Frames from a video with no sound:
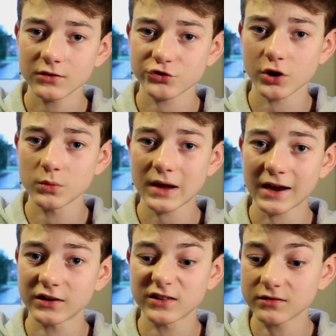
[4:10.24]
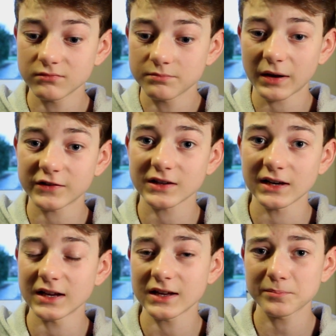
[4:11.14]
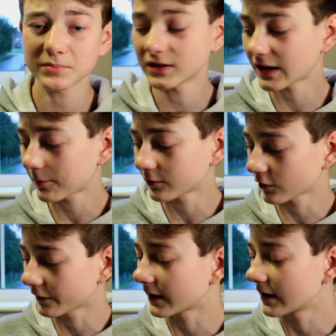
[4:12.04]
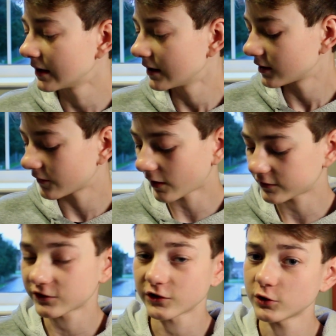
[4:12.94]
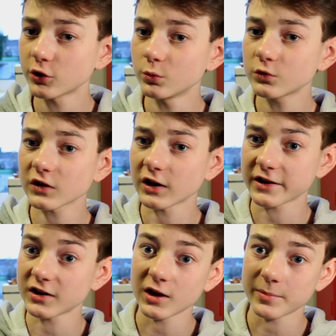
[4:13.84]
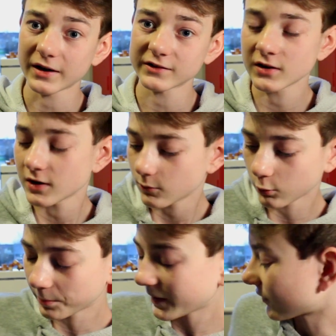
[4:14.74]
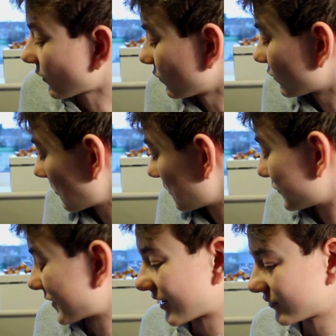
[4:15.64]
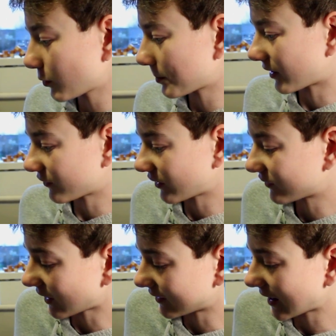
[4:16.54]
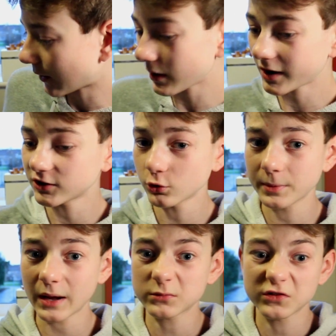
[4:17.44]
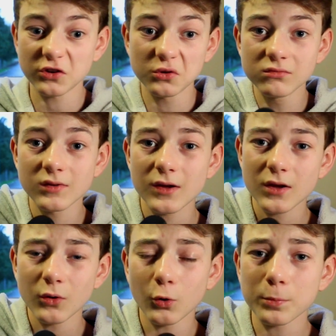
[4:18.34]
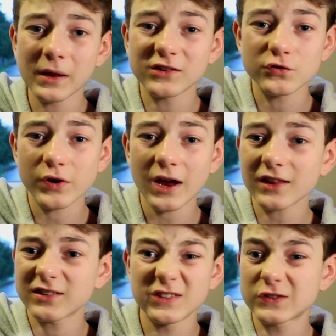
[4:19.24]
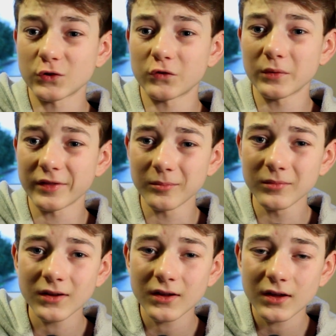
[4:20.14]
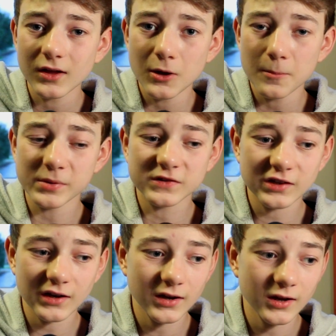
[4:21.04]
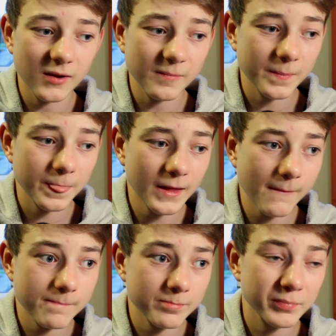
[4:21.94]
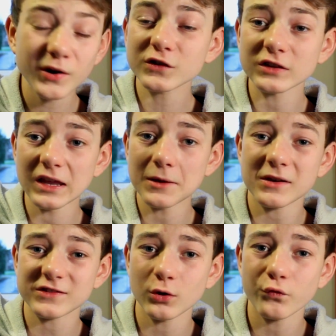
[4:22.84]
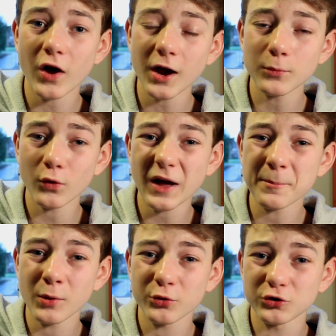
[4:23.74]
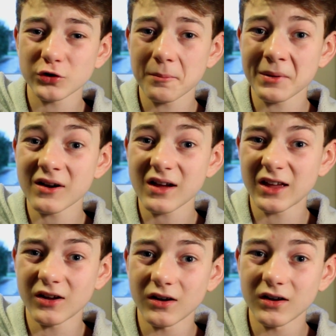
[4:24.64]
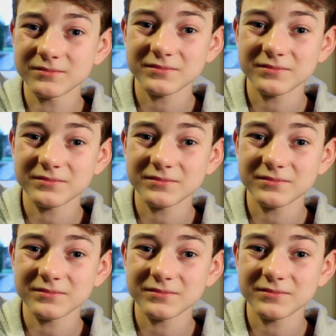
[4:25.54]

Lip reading: drone, and basically your cameras on the devices you use, like an iPad, will pick those stickers up because they stand out, and you'll be able to do augmented reality stuff with them. But personally, myself, I'm not that bothered about AR,